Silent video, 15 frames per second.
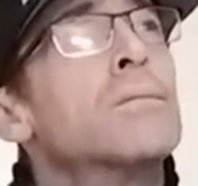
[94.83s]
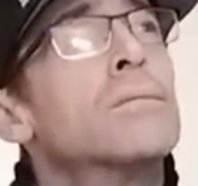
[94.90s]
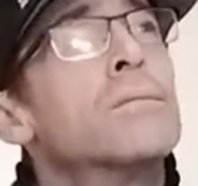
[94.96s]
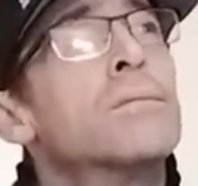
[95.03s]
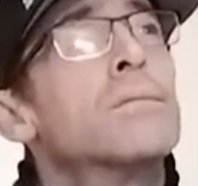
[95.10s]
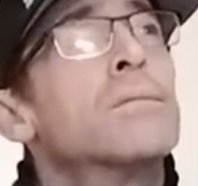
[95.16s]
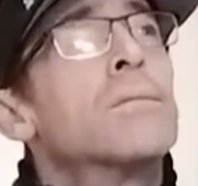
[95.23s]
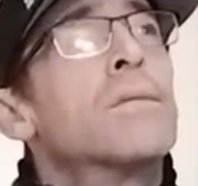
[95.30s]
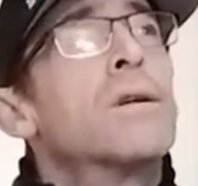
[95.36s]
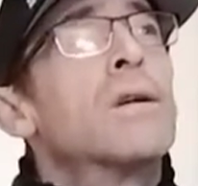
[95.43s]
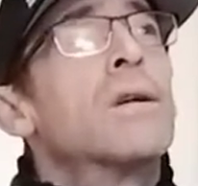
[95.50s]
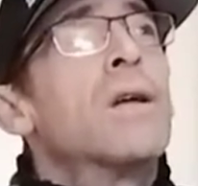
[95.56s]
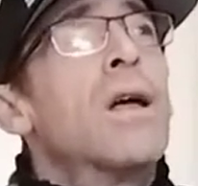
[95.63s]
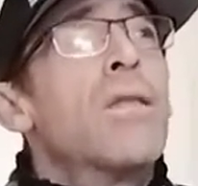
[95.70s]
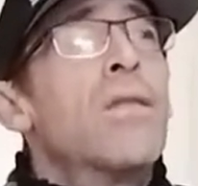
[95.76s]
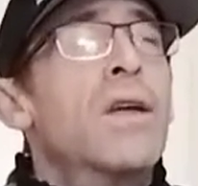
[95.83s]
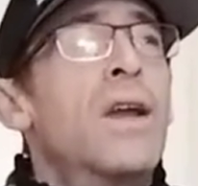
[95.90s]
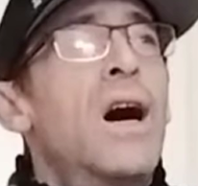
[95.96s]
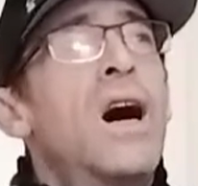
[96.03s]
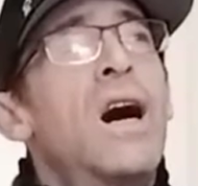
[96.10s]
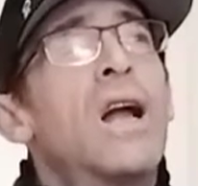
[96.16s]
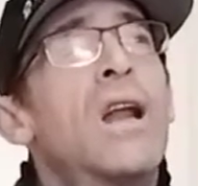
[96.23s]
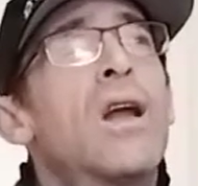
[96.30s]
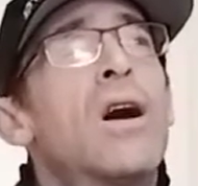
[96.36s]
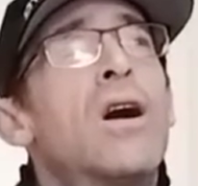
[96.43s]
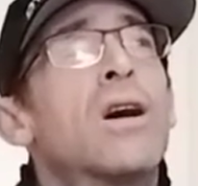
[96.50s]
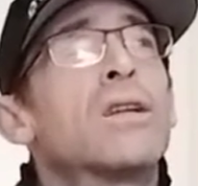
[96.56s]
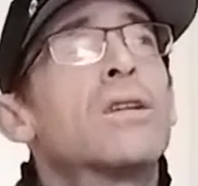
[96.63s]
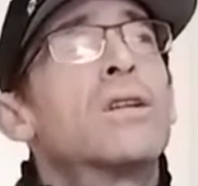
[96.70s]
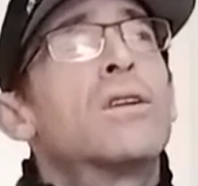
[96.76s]
Then I
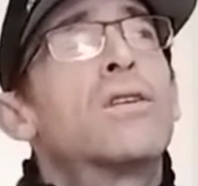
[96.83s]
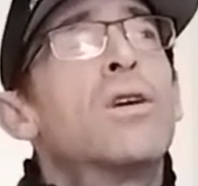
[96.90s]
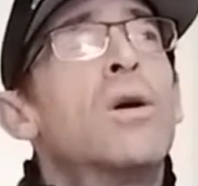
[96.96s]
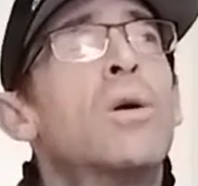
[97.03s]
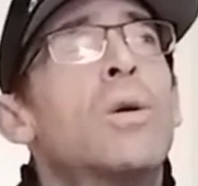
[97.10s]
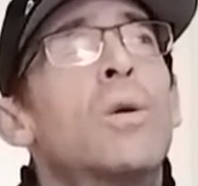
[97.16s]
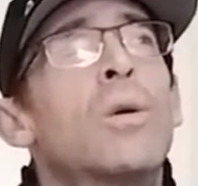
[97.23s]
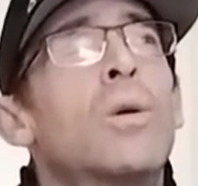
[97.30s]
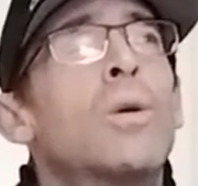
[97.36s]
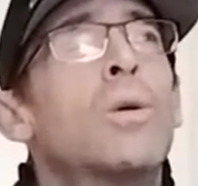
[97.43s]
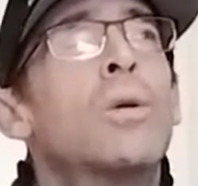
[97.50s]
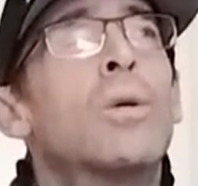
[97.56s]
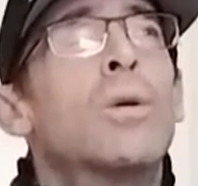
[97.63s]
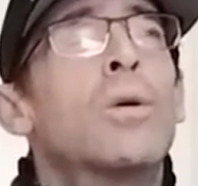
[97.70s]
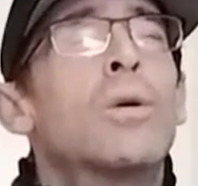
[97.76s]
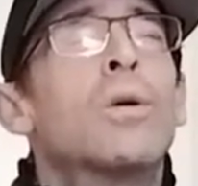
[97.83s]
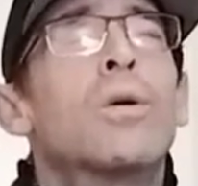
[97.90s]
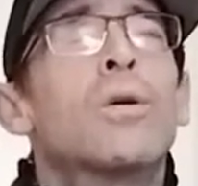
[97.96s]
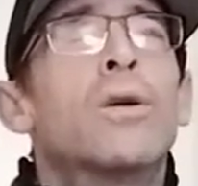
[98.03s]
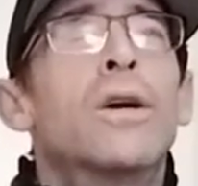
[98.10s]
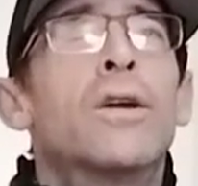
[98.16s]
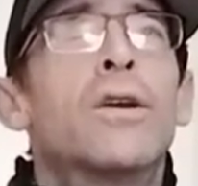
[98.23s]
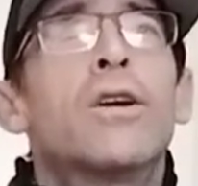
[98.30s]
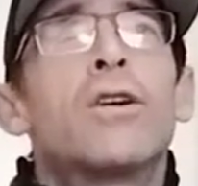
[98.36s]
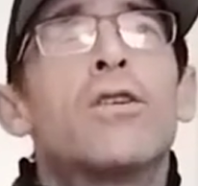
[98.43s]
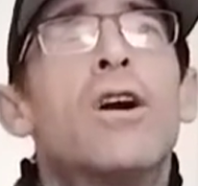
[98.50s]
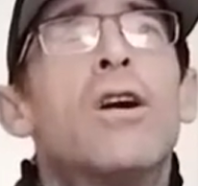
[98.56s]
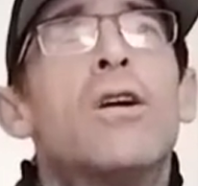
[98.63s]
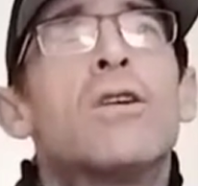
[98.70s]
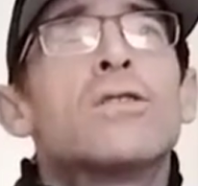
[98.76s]
lock the door and
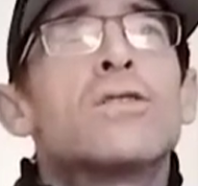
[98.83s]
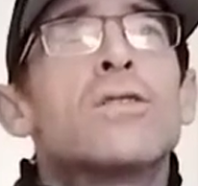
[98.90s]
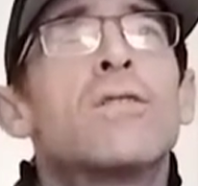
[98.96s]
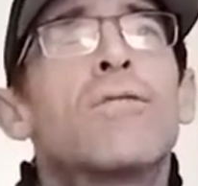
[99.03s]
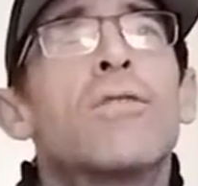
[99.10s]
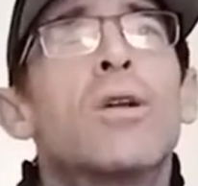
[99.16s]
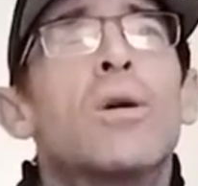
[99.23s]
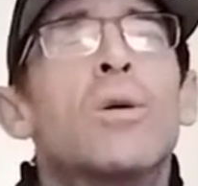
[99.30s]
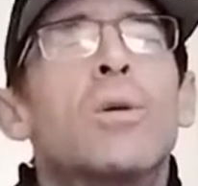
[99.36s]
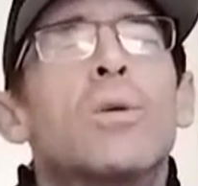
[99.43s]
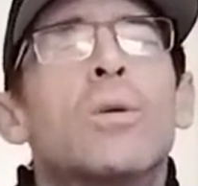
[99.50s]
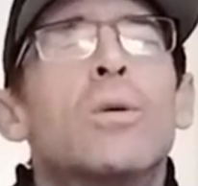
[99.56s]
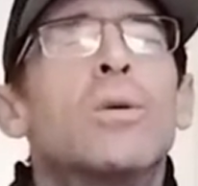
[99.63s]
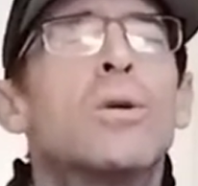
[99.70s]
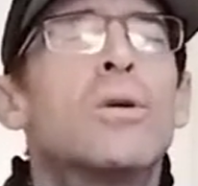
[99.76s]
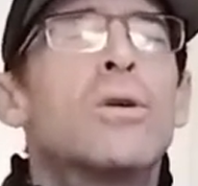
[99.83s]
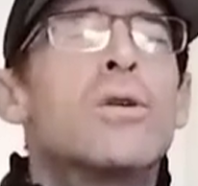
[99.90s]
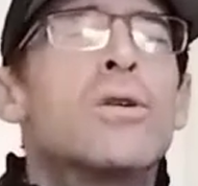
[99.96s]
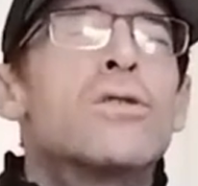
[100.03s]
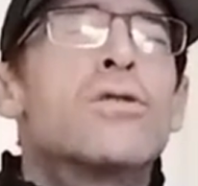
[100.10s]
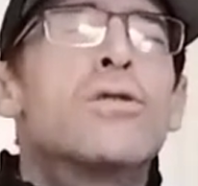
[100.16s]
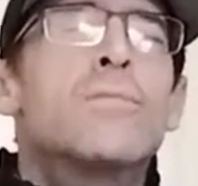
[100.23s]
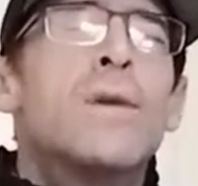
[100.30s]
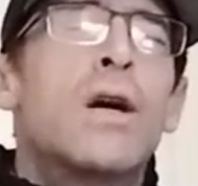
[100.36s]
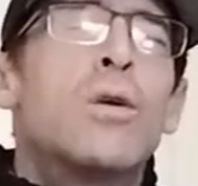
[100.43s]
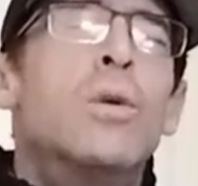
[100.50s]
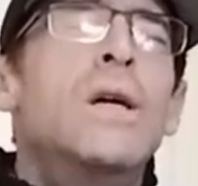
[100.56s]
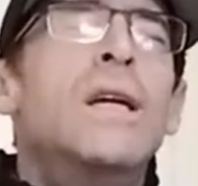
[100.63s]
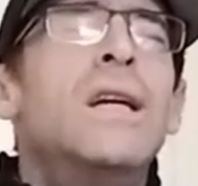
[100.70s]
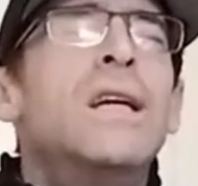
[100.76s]
across the floor to my
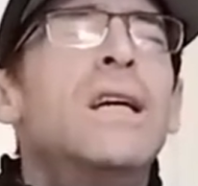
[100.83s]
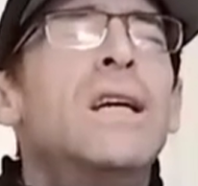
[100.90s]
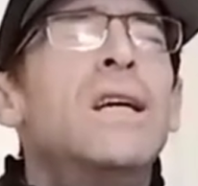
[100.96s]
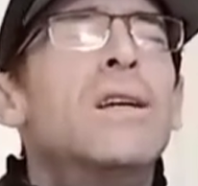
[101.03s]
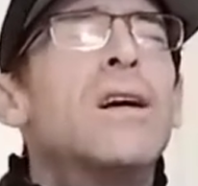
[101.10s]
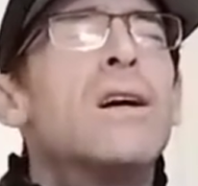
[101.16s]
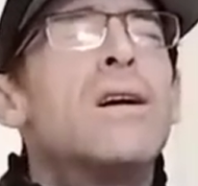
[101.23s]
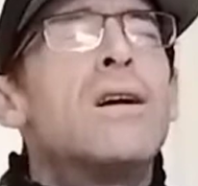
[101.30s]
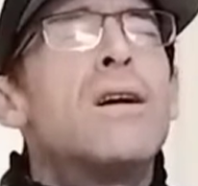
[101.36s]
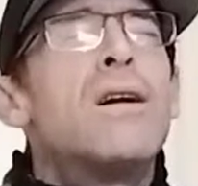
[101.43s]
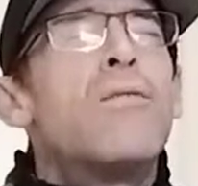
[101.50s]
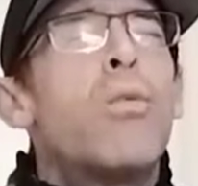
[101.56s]
queen of